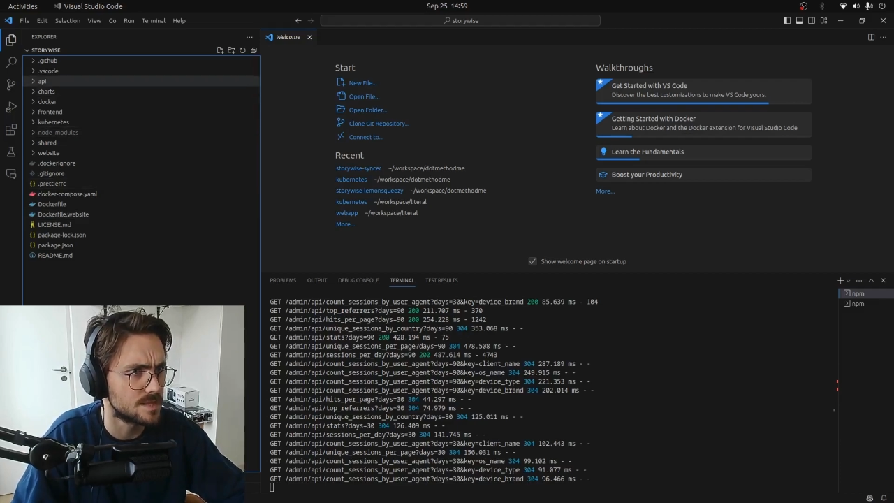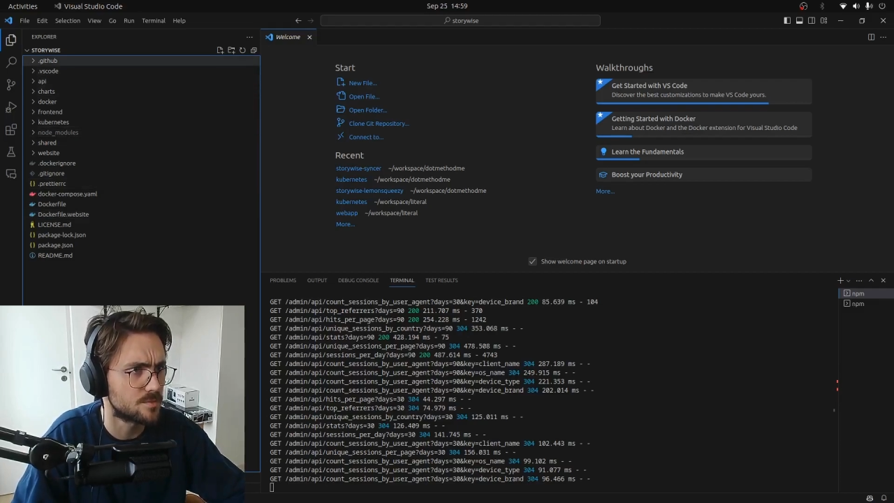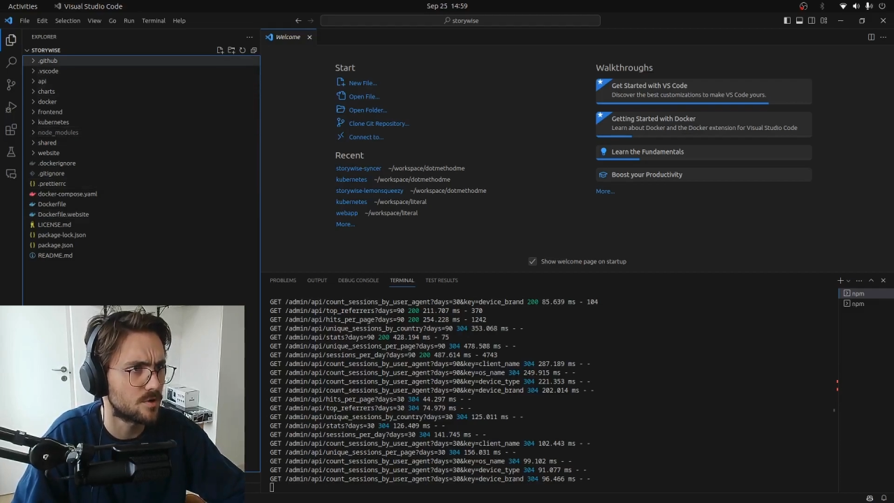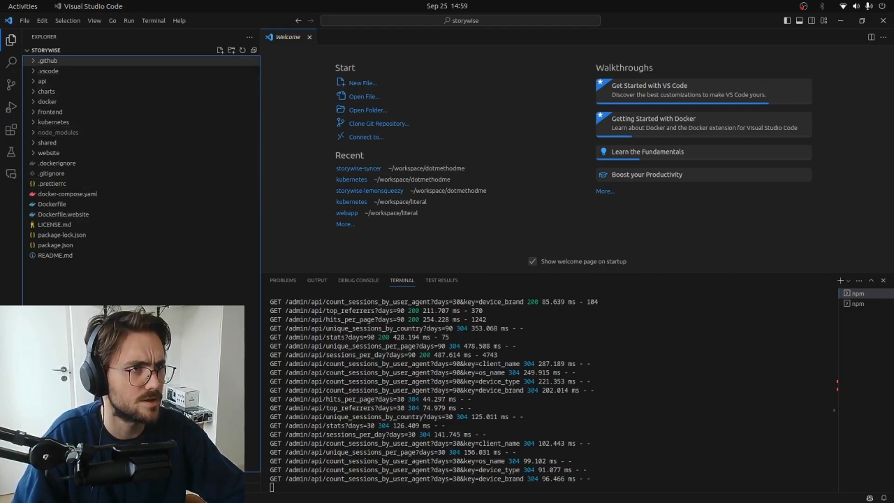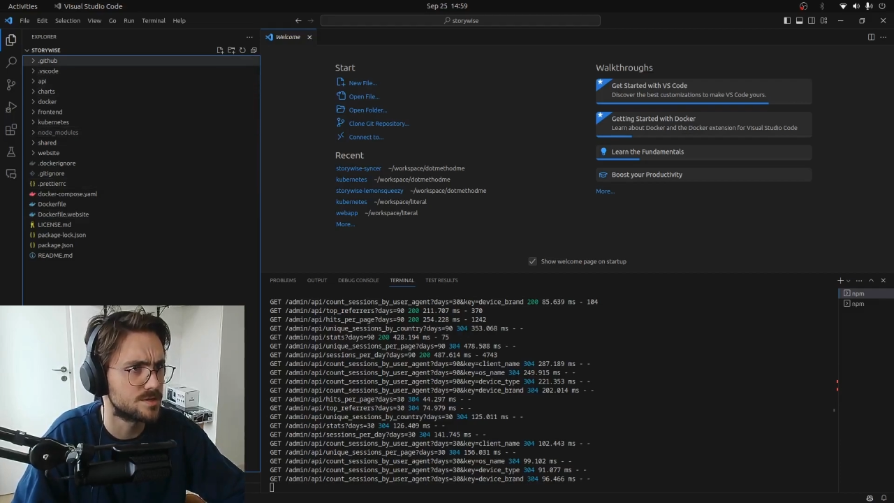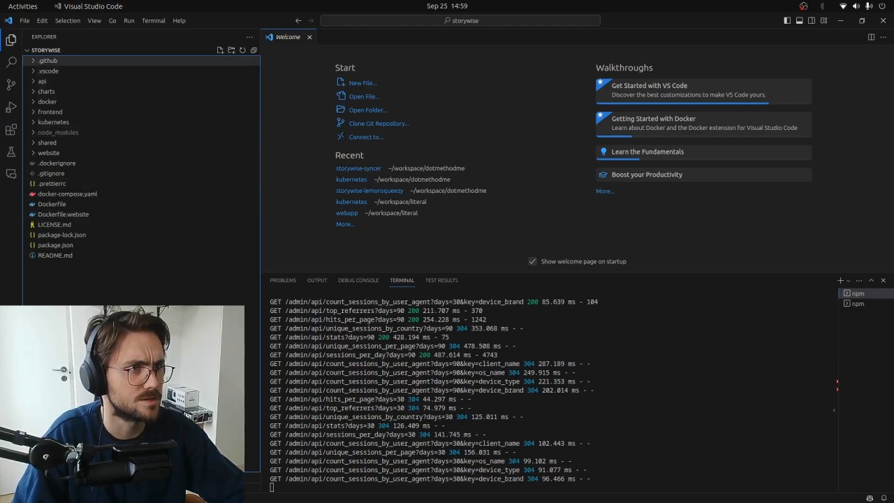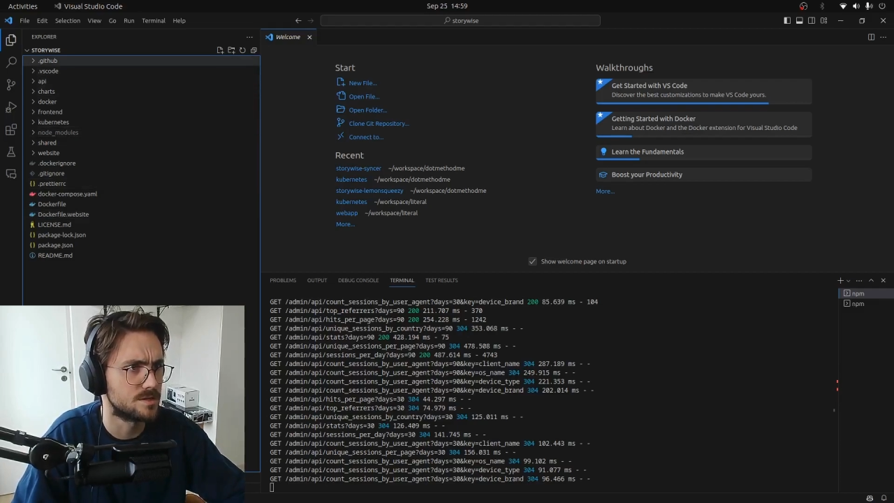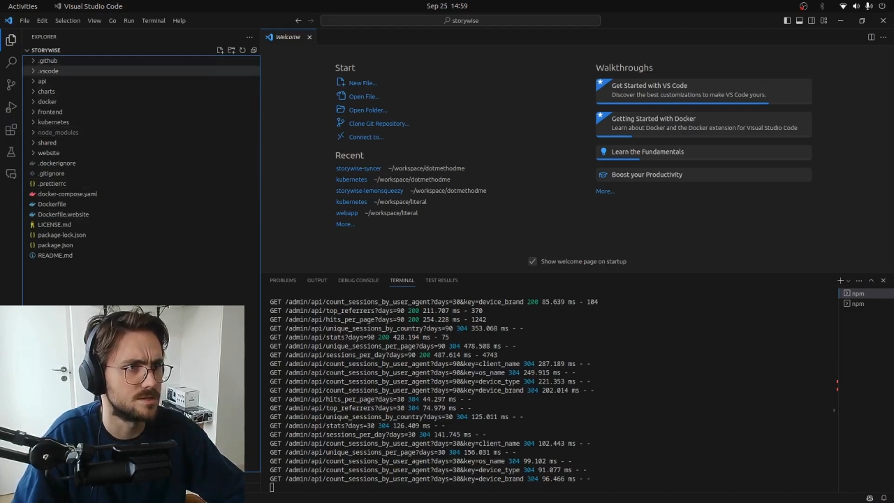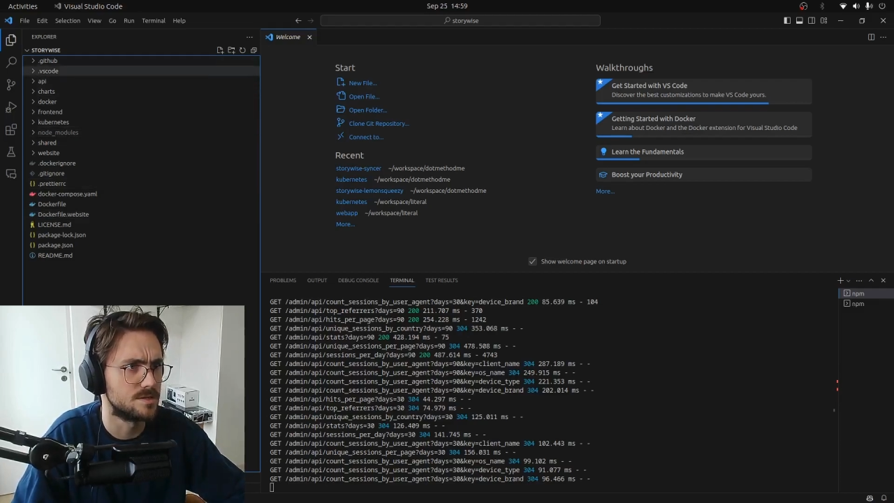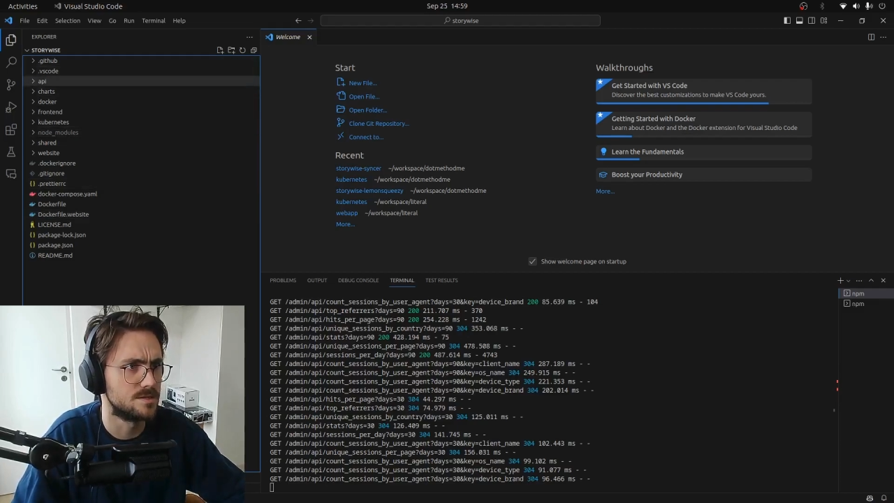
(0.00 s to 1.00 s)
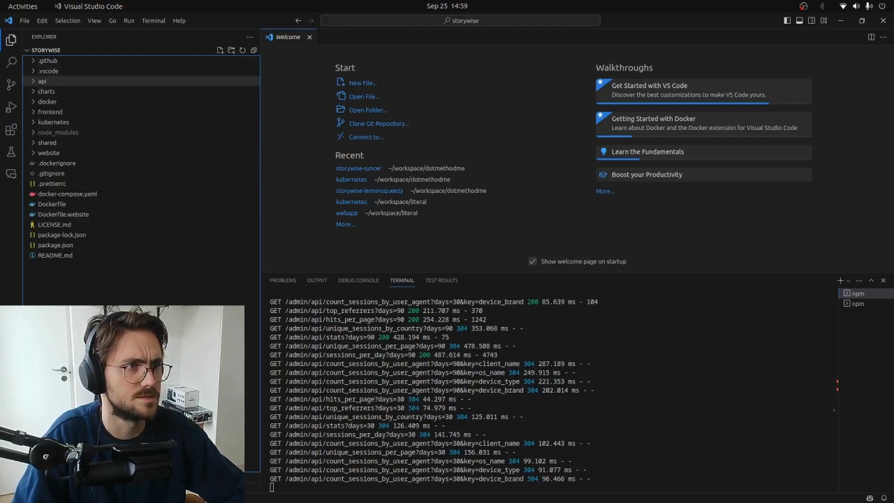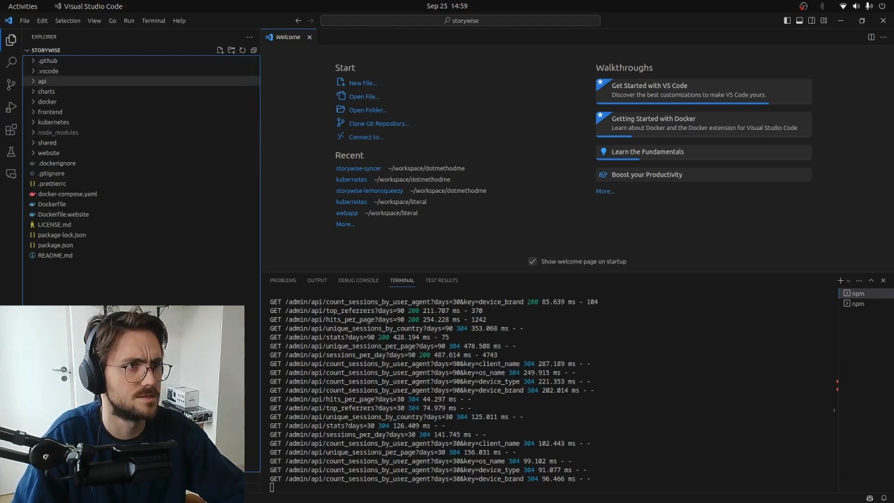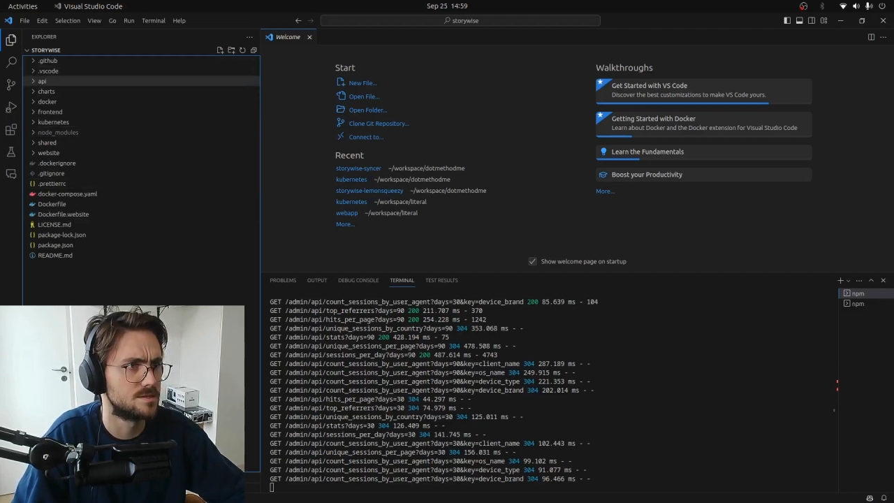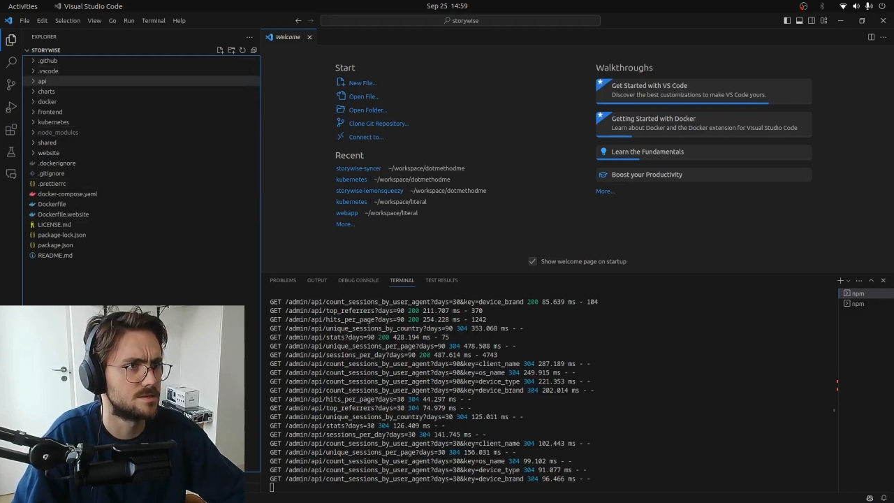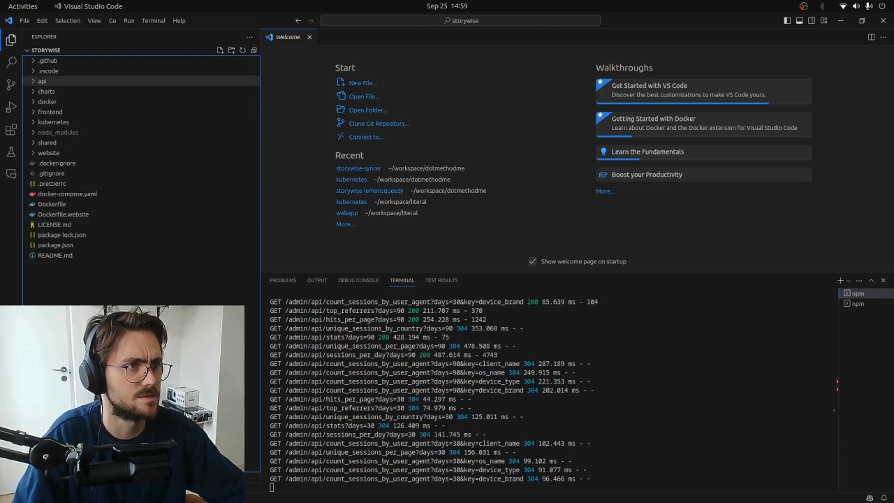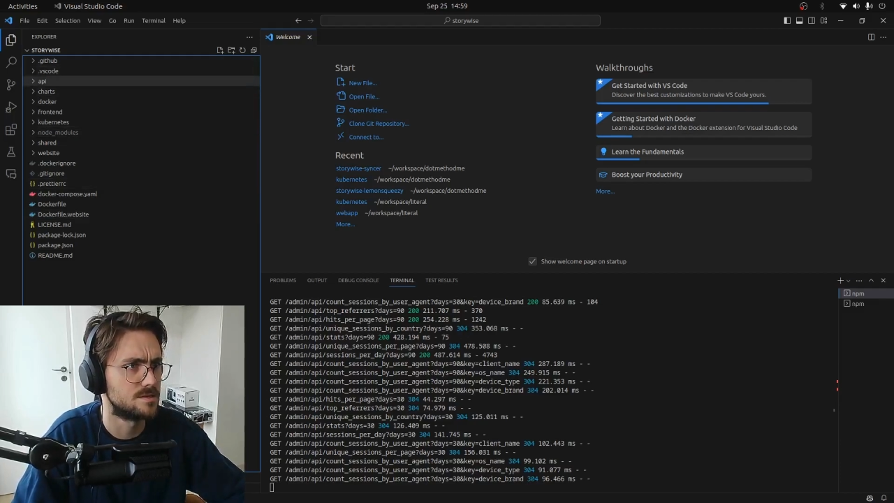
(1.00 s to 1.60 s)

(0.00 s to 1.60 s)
the project is